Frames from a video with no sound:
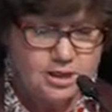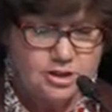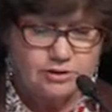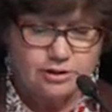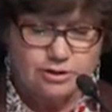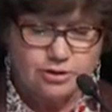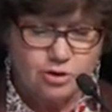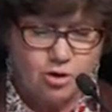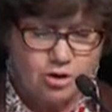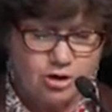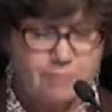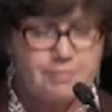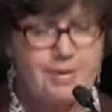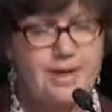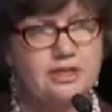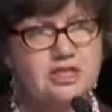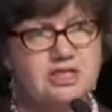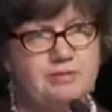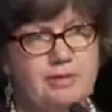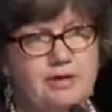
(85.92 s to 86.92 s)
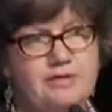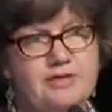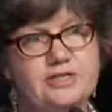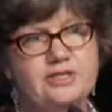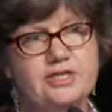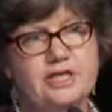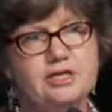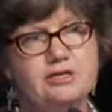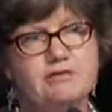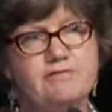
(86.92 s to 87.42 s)
So I'll talk about some of
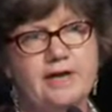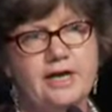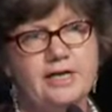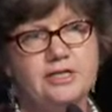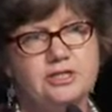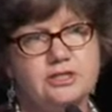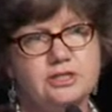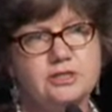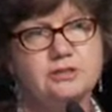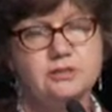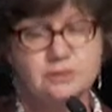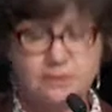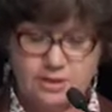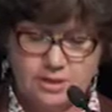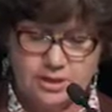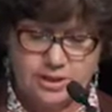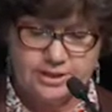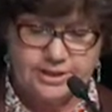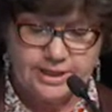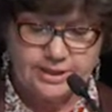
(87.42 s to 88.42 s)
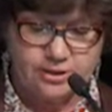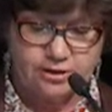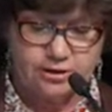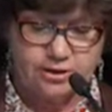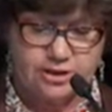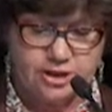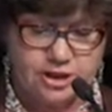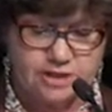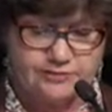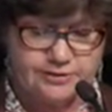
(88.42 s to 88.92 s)
these innovation
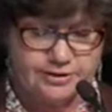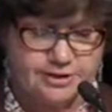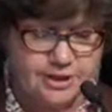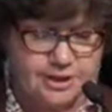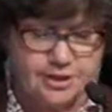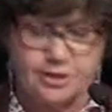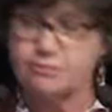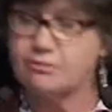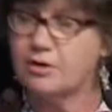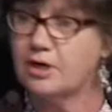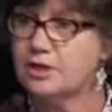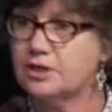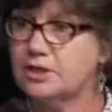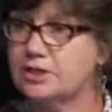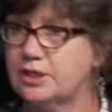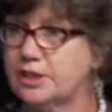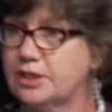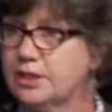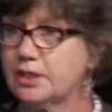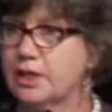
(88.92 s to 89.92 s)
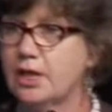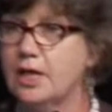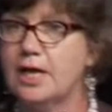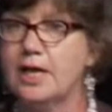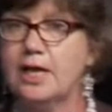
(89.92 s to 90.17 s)
technologies for tenderising.